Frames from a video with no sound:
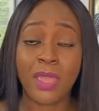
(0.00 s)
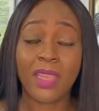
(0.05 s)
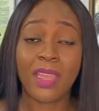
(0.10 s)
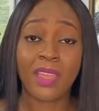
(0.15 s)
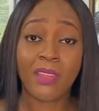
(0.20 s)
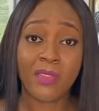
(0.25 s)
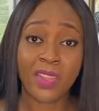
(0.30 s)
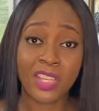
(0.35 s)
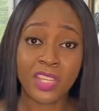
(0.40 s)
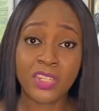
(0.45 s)
A
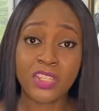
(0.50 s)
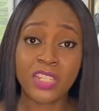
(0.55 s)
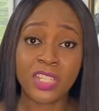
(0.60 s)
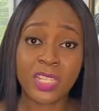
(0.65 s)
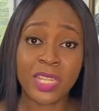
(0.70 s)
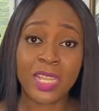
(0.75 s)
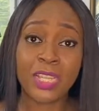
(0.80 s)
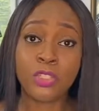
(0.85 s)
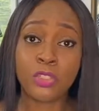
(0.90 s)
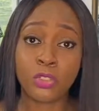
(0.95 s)
fashion
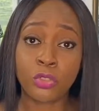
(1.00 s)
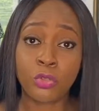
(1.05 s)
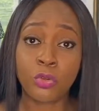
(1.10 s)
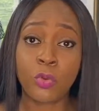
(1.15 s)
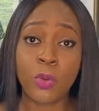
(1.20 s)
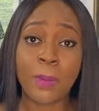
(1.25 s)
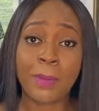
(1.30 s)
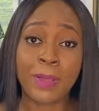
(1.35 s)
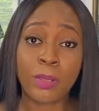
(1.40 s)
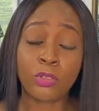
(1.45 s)
designer should know
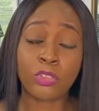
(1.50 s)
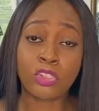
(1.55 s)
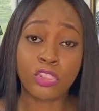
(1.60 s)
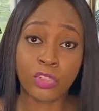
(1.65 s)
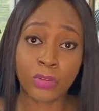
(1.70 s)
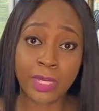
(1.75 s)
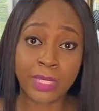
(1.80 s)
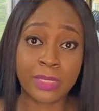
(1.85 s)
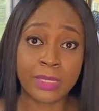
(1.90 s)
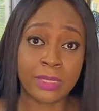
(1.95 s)
about
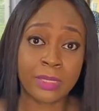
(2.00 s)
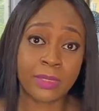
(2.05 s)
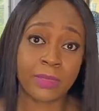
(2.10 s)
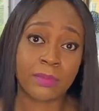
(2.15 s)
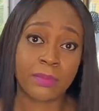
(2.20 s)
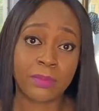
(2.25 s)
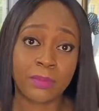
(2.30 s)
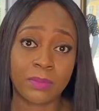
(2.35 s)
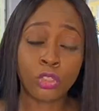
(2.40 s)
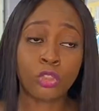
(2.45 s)
trends,
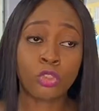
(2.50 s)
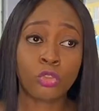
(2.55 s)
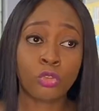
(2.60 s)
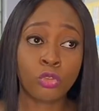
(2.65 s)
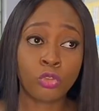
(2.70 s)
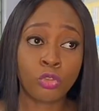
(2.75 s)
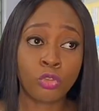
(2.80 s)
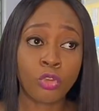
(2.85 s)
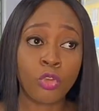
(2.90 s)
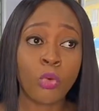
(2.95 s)
should
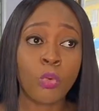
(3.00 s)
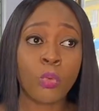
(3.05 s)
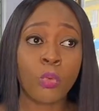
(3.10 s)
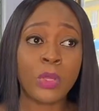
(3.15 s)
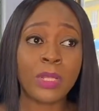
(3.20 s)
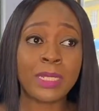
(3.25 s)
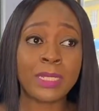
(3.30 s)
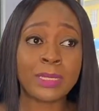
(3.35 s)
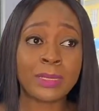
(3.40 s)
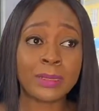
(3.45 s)
know
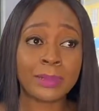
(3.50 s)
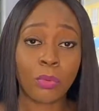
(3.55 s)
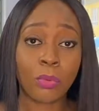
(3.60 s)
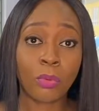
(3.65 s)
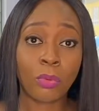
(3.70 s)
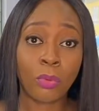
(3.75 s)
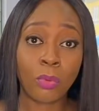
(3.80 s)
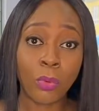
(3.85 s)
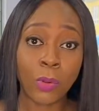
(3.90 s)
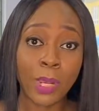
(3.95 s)
what is
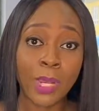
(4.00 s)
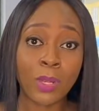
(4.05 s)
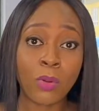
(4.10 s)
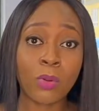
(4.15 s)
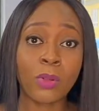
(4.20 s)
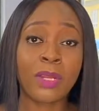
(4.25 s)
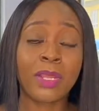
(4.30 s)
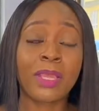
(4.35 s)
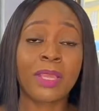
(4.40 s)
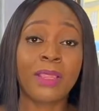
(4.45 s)
going
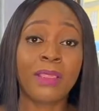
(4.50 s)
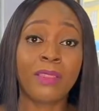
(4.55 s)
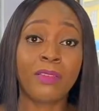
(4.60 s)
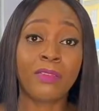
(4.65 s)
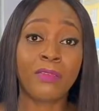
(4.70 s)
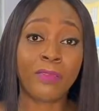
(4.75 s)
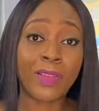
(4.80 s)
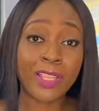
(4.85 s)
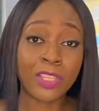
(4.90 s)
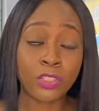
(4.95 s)
on in the
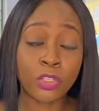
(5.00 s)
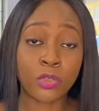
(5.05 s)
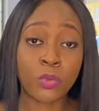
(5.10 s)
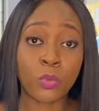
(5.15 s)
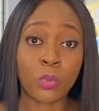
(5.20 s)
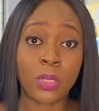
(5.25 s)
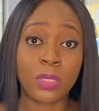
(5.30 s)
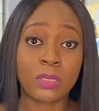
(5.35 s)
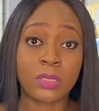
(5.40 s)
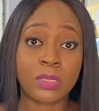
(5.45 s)
fashion
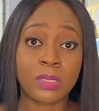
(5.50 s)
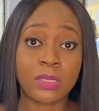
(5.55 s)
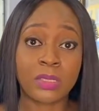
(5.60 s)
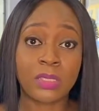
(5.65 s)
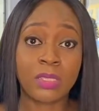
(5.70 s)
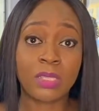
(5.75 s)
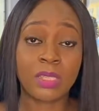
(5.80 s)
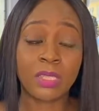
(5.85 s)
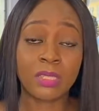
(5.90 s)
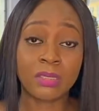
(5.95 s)
world
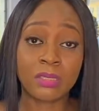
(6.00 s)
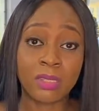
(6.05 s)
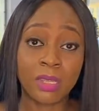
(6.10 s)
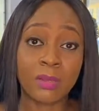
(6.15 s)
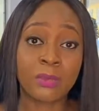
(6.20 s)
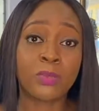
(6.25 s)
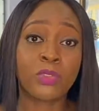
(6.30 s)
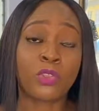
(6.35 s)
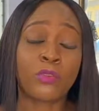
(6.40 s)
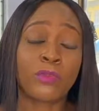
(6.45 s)
in
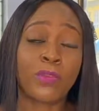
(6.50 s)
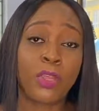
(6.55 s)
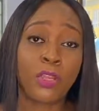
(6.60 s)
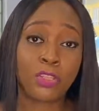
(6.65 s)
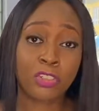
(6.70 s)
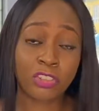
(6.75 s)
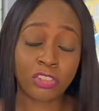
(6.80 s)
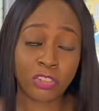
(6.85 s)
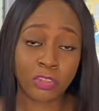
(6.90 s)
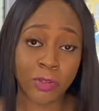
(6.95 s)
terms of
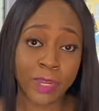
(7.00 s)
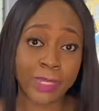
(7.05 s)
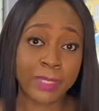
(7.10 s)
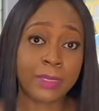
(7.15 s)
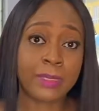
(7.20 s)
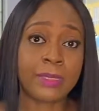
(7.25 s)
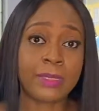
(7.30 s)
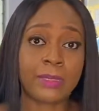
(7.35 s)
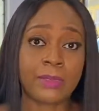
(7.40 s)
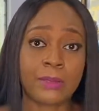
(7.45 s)

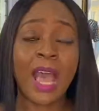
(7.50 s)
trends.